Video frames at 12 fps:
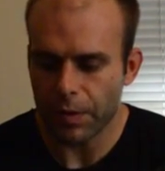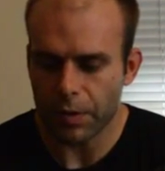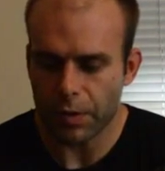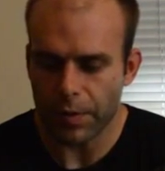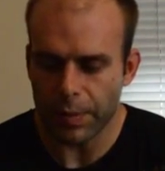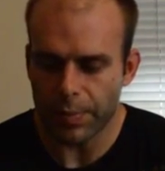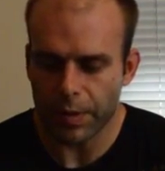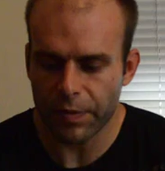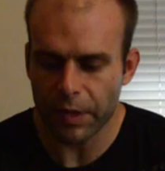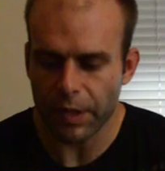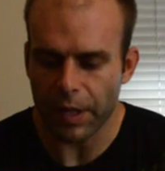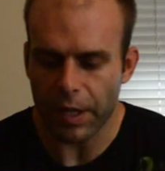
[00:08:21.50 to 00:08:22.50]
to be
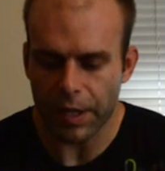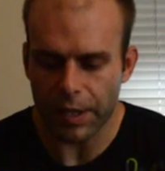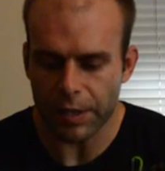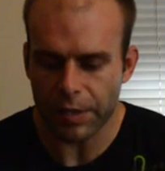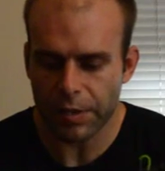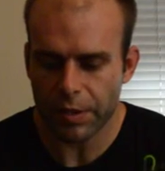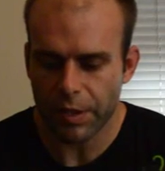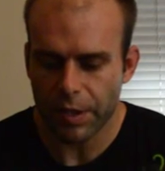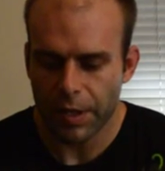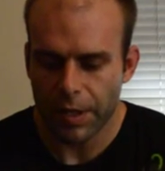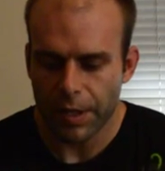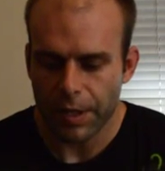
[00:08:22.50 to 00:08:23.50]
perfectly honest,
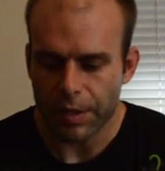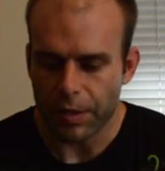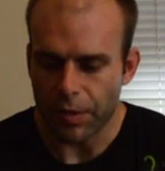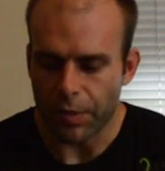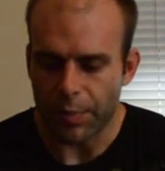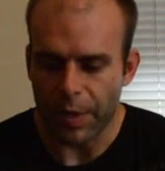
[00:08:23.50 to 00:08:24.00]
the